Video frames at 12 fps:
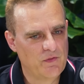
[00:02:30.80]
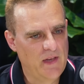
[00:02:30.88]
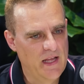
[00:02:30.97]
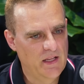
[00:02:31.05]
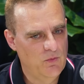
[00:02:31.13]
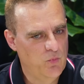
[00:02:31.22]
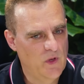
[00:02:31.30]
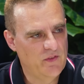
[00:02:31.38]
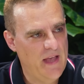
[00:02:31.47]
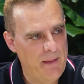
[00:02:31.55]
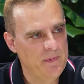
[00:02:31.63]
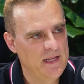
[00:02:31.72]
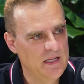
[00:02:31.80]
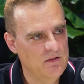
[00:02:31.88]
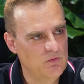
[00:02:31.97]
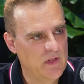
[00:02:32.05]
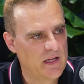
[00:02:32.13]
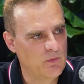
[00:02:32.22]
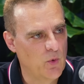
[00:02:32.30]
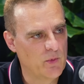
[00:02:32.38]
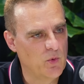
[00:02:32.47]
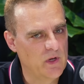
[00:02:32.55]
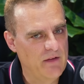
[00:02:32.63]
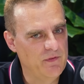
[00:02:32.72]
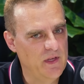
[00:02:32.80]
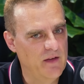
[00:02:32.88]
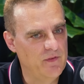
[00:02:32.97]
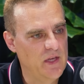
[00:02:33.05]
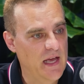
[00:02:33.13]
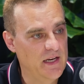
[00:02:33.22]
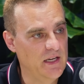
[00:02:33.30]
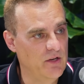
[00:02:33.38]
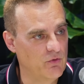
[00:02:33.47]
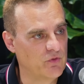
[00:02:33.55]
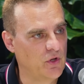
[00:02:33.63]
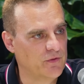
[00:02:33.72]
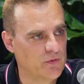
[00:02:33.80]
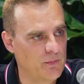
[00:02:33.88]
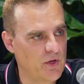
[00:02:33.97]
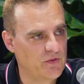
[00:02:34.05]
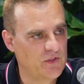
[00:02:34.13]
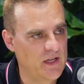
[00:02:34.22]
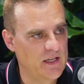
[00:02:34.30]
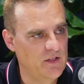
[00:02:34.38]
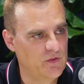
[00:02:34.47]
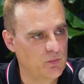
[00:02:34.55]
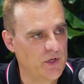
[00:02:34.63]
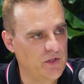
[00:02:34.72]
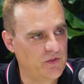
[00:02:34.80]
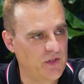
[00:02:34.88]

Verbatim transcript: of like what's happening? Like what, what, have you have you had any results from those studies? What are you